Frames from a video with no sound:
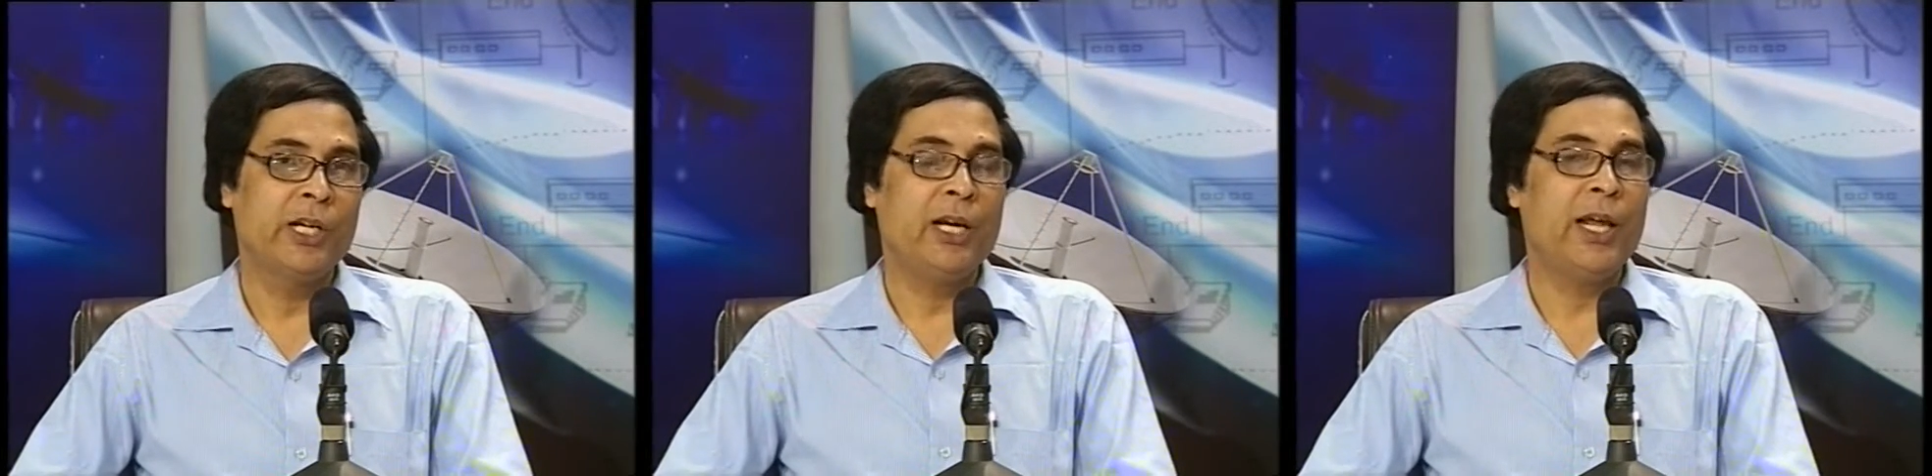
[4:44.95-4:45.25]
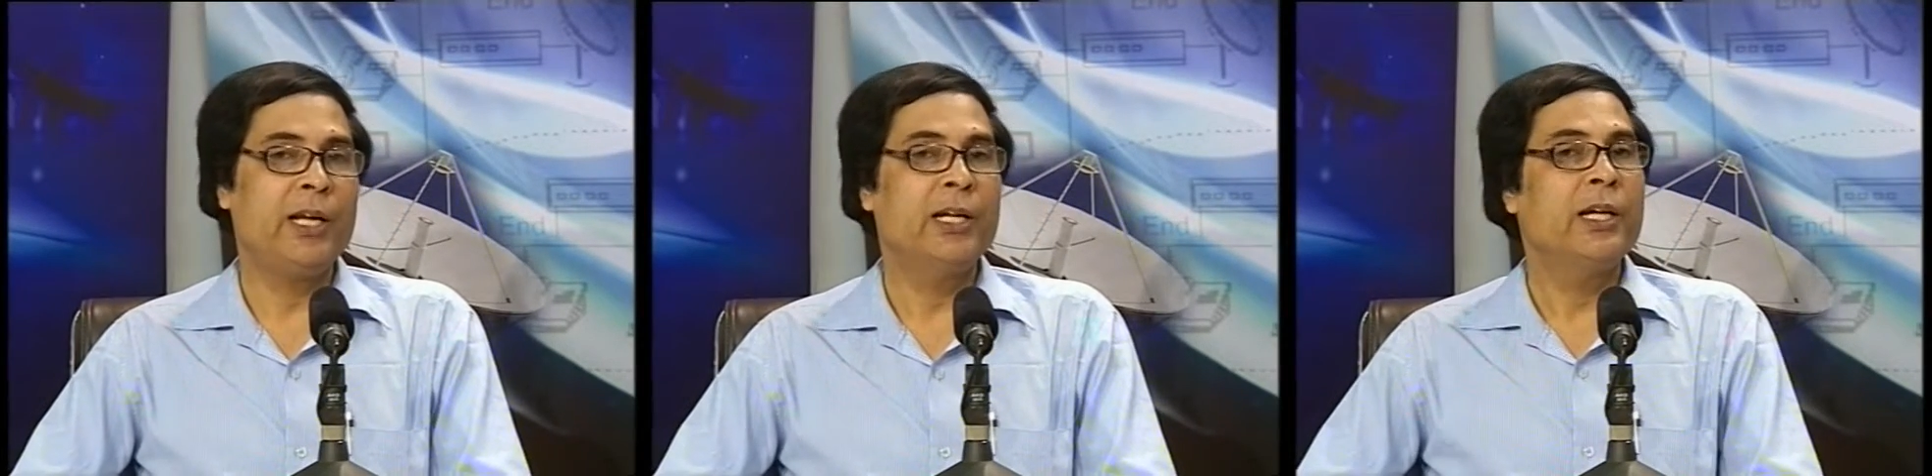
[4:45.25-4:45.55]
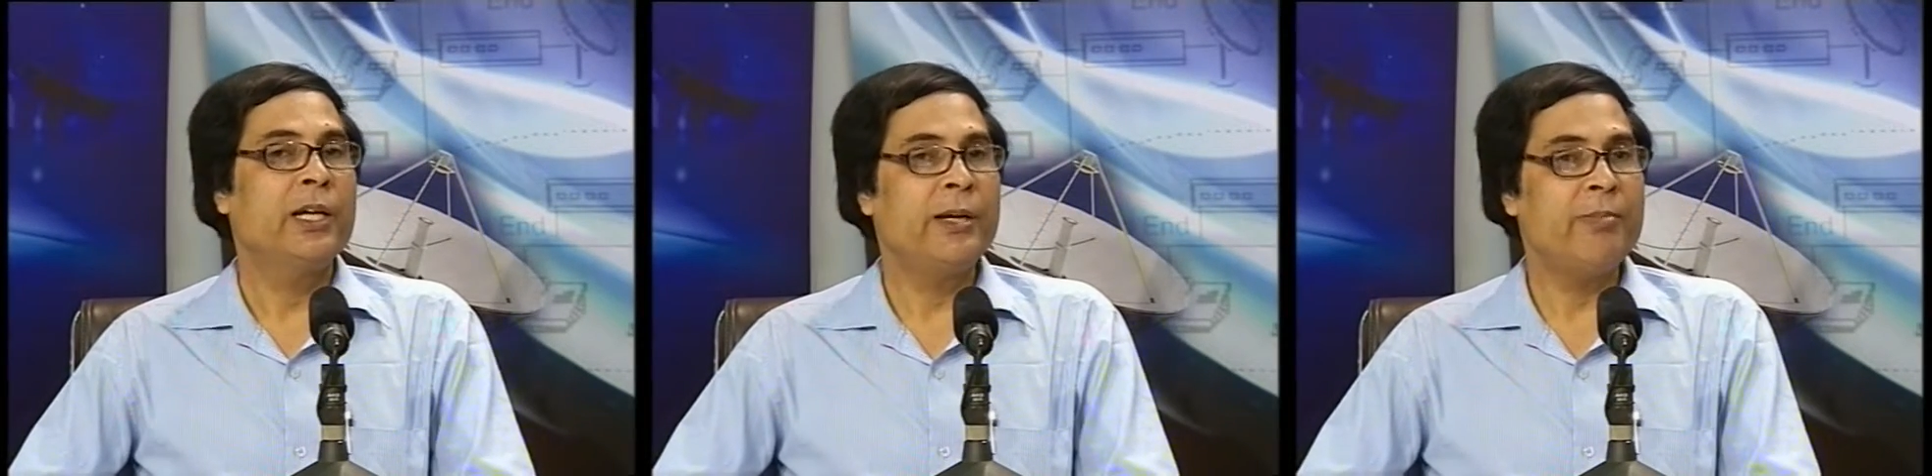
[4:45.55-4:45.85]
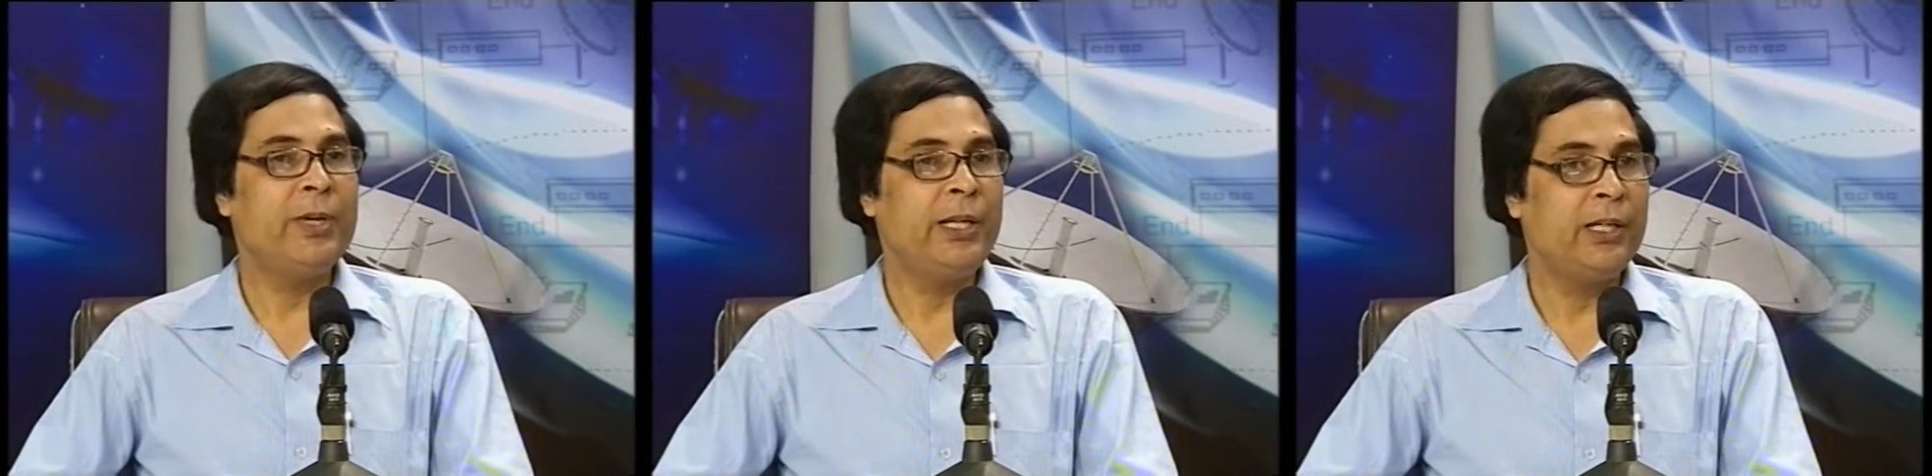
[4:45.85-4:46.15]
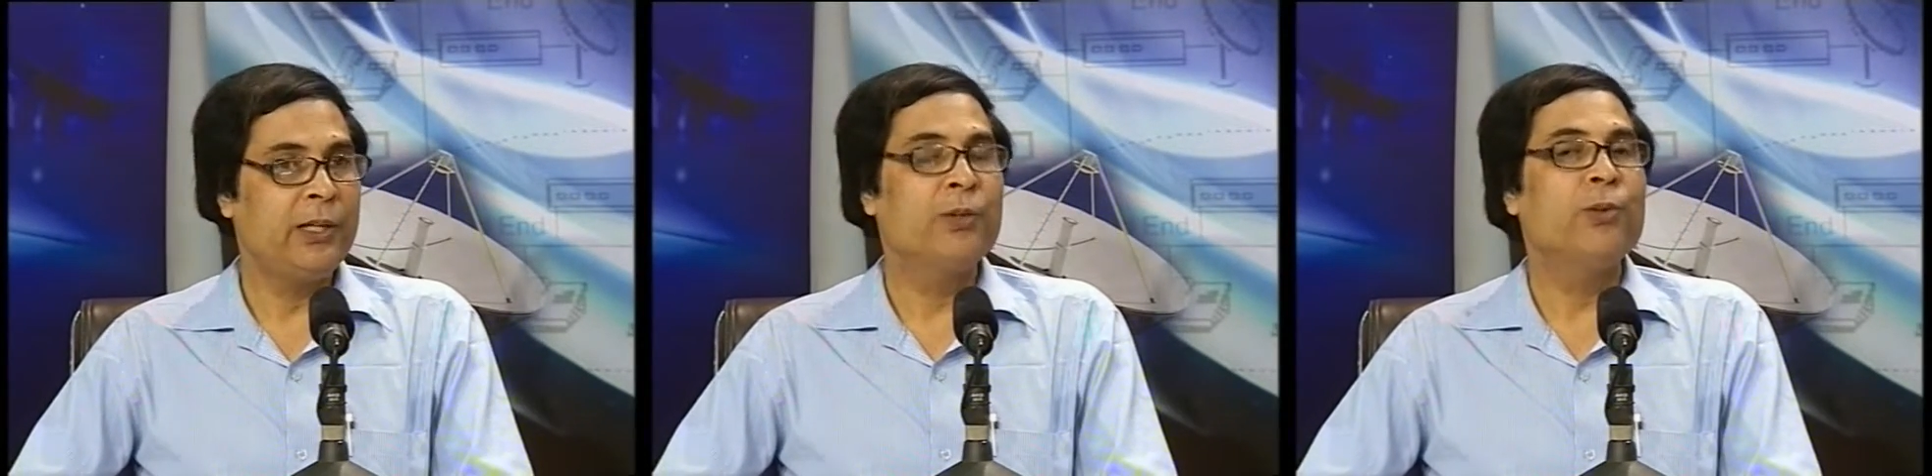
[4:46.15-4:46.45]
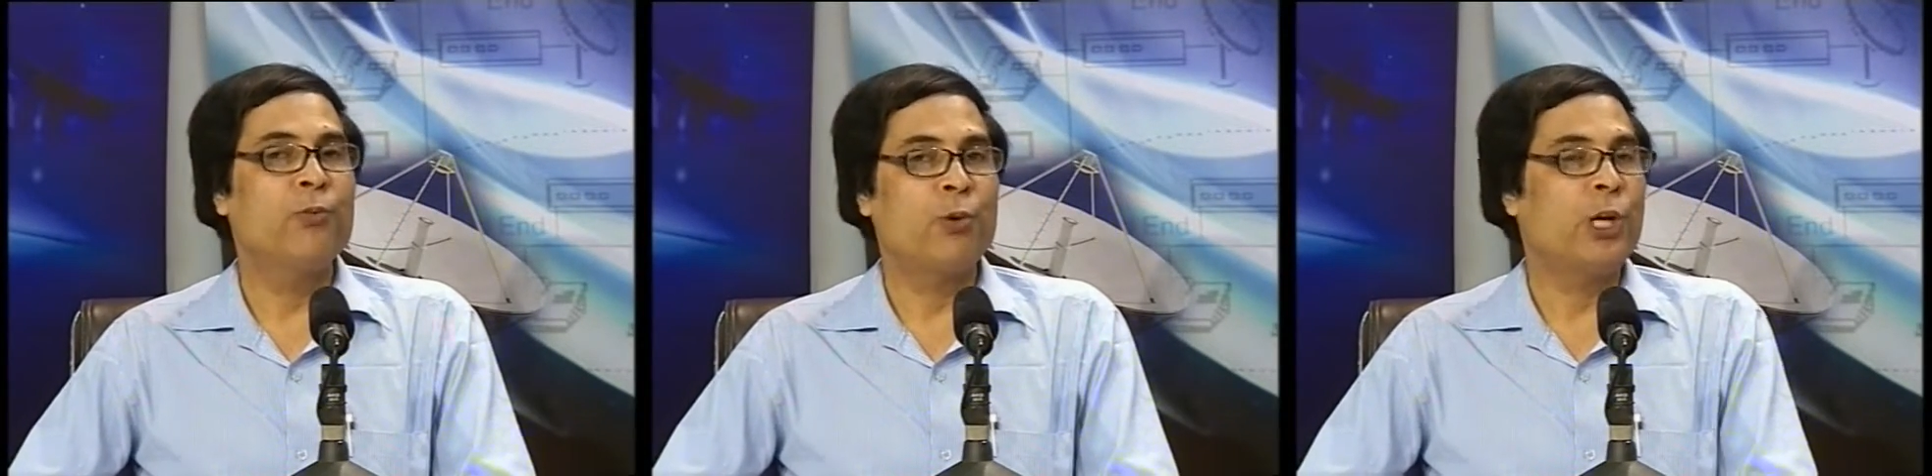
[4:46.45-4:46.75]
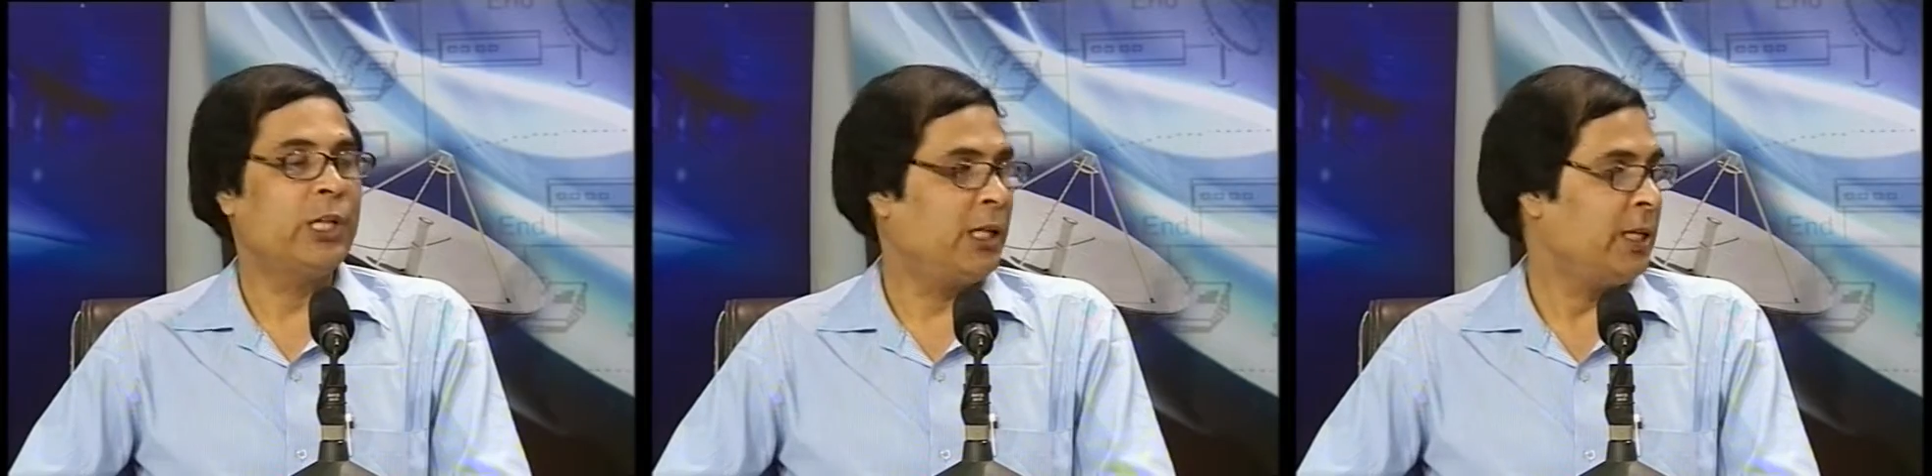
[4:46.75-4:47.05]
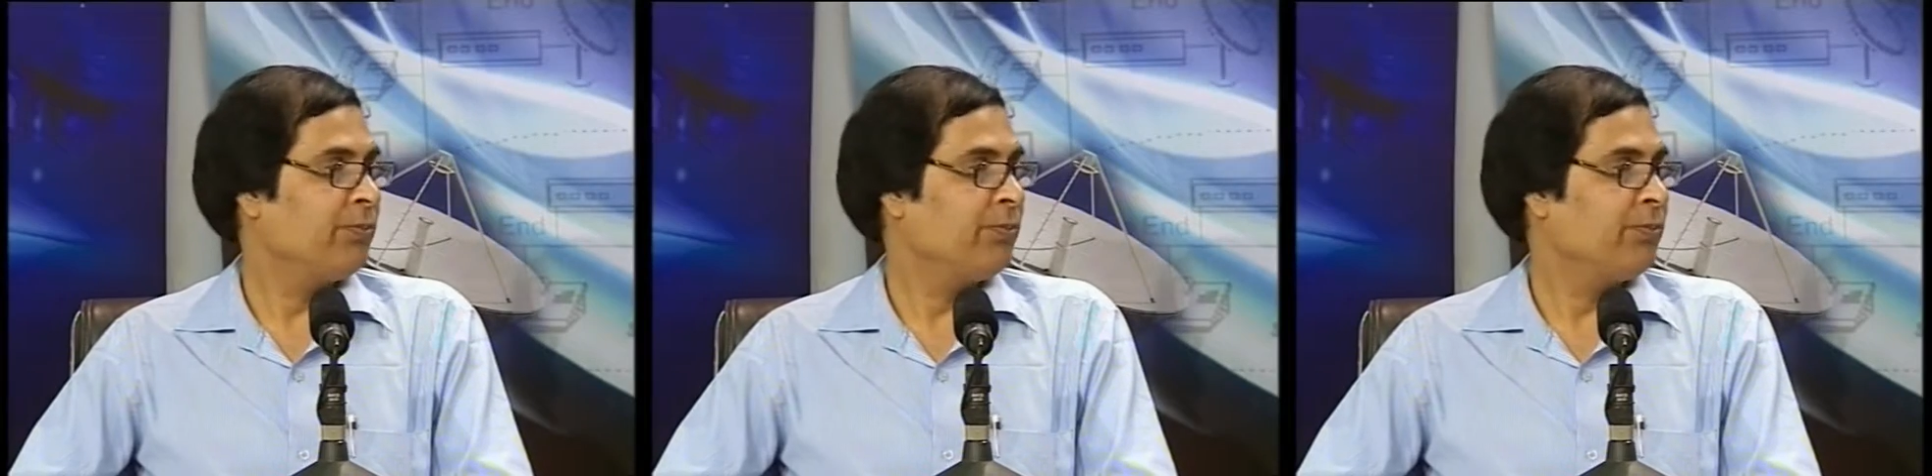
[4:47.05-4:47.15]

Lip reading: like, give me water.